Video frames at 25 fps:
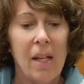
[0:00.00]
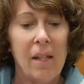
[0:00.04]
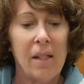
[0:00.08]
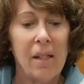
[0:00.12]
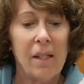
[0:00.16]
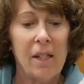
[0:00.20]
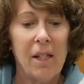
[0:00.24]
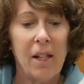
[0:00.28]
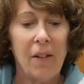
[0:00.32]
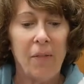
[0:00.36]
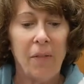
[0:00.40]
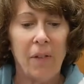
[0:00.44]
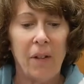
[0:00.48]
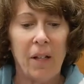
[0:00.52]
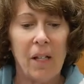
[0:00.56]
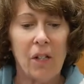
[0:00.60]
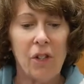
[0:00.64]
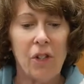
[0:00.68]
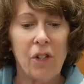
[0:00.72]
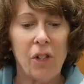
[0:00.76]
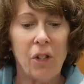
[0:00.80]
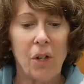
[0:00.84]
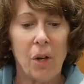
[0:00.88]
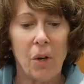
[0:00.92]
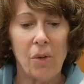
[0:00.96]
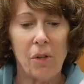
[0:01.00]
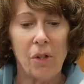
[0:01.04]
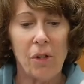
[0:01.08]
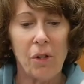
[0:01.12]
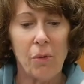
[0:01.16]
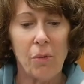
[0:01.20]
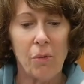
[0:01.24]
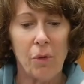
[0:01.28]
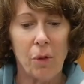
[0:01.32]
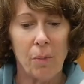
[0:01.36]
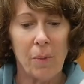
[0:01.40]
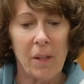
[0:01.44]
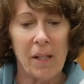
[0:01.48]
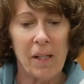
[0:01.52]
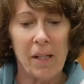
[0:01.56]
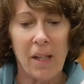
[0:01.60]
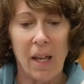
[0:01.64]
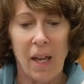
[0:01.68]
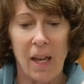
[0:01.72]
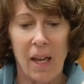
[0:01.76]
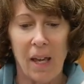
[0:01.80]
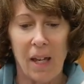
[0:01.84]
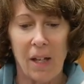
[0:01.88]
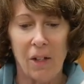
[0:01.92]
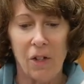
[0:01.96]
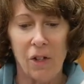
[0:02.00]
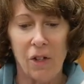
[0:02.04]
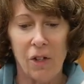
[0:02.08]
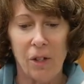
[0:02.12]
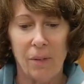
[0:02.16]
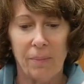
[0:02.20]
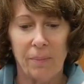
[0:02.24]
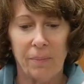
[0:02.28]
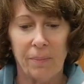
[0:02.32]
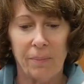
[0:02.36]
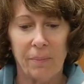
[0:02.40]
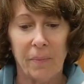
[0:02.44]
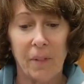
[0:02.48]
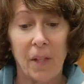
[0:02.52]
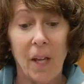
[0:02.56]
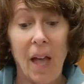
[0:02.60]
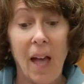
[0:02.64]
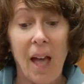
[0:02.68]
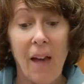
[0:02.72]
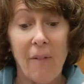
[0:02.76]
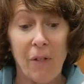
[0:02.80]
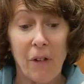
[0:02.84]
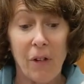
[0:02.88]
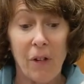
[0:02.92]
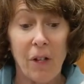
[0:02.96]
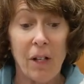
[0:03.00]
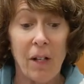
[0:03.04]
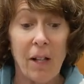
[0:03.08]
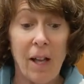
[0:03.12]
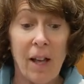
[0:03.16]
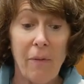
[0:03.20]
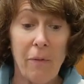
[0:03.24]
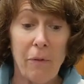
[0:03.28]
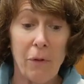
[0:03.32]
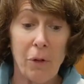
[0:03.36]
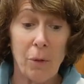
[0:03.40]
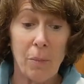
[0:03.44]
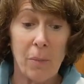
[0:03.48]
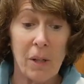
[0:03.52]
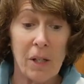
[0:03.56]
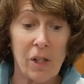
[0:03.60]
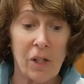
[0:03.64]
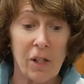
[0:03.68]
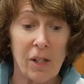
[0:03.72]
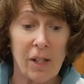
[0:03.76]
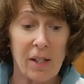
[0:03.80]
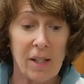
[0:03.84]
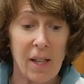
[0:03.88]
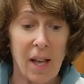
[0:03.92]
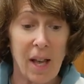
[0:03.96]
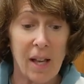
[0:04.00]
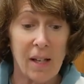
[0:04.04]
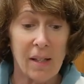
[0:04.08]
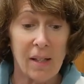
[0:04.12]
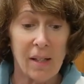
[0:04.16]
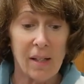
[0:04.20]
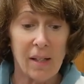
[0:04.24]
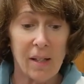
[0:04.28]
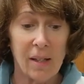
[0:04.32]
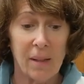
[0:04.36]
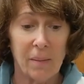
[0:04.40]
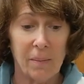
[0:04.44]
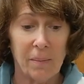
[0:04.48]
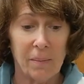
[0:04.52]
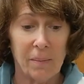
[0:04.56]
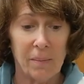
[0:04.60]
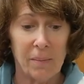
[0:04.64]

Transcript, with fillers: Sniffling, she goes to Ruby's cage. Have a good life, Ruby, she says.